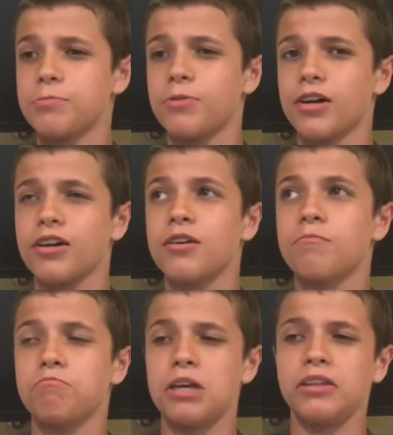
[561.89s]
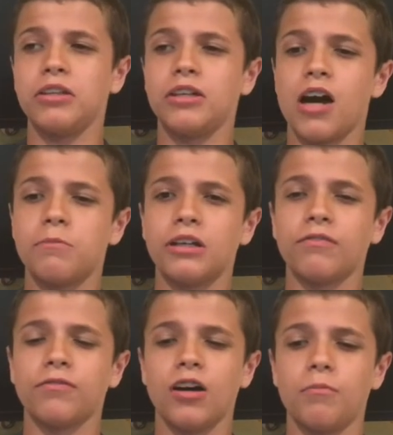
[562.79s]
book, mainly coming
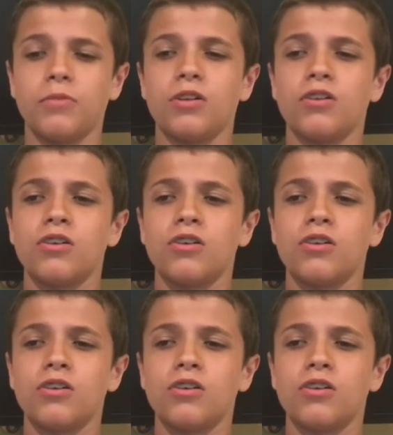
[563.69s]
from